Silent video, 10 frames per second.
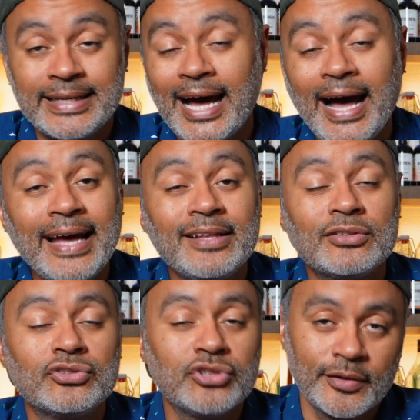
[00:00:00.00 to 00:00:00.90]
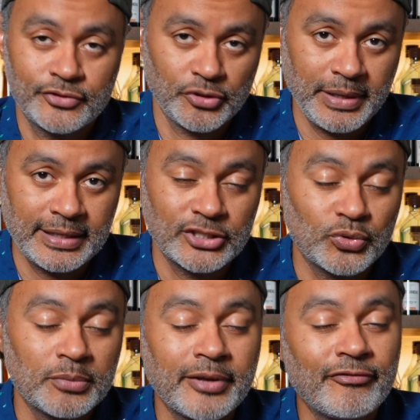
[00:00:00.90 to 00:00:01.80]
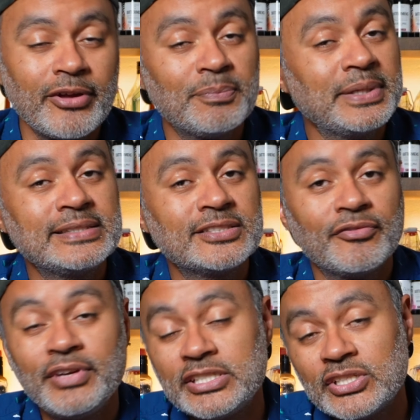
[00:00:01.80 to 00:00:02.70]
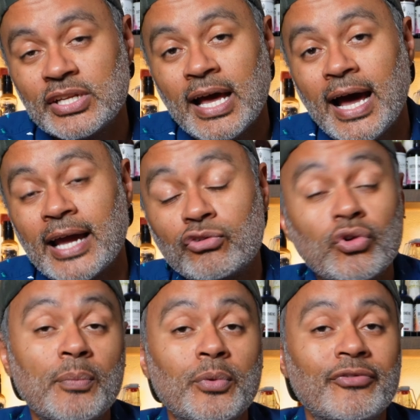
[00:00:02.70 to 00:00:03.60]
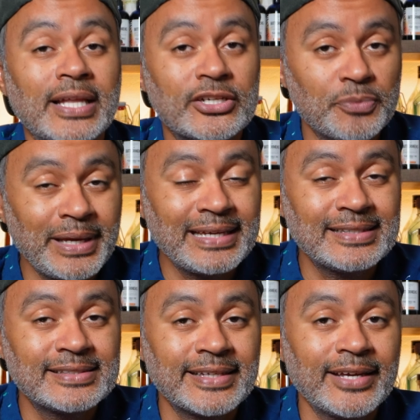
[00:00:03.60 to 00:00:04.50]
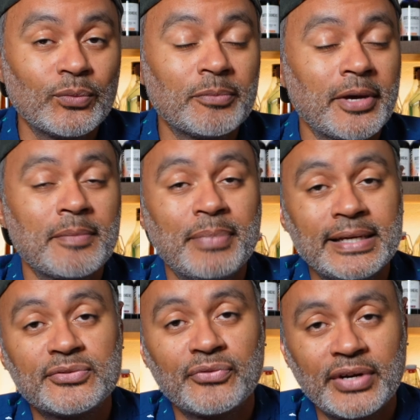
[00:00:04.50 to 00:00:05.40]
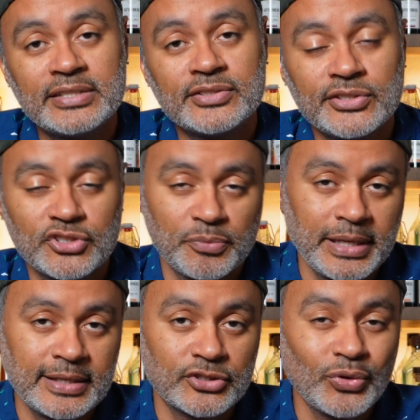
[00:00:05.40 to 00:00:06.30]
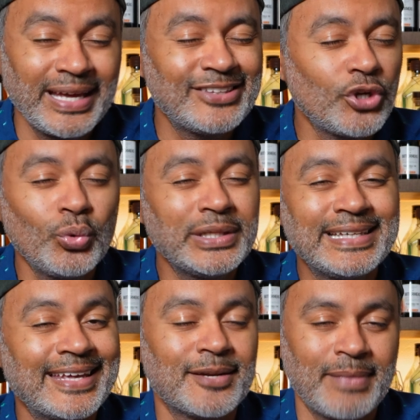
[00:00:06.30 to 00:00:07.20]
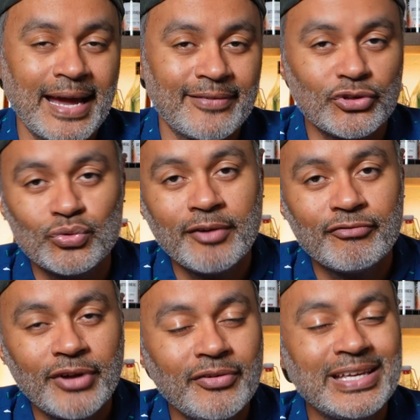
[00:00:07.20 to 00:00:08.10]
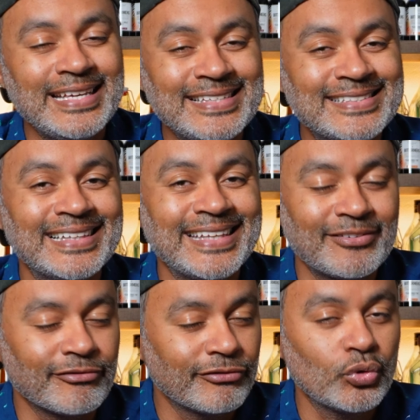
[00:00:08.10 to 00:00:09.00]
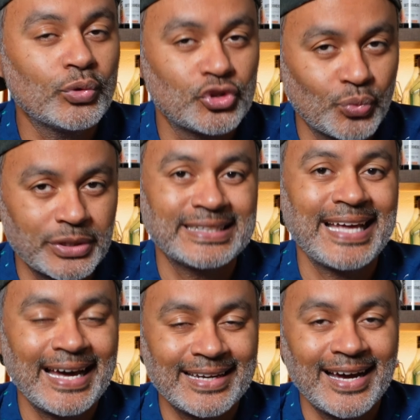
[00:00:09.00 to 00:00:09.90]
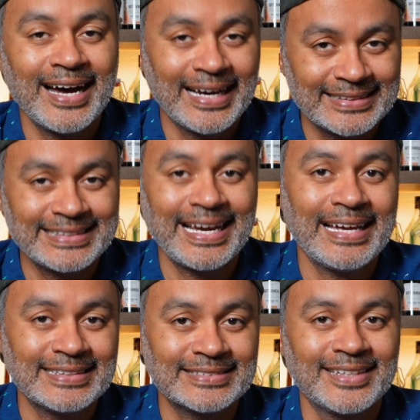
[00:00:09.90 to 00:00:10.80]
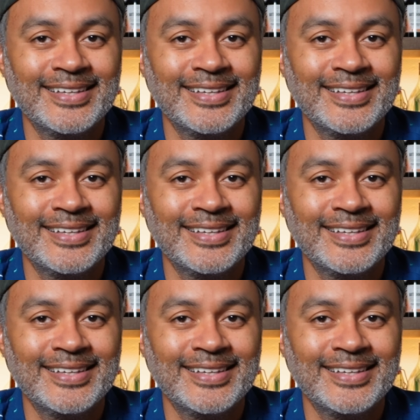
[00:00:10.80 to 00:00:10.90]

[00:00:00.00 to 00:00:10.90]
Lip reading: Now, I love Jamaica. It's one of my favorite places to visit. I grew up with a lot of Jamaicans, and one of my best friends is Jamaican. So I totally get it, Mary. You get very easily influenced when you're down on the island.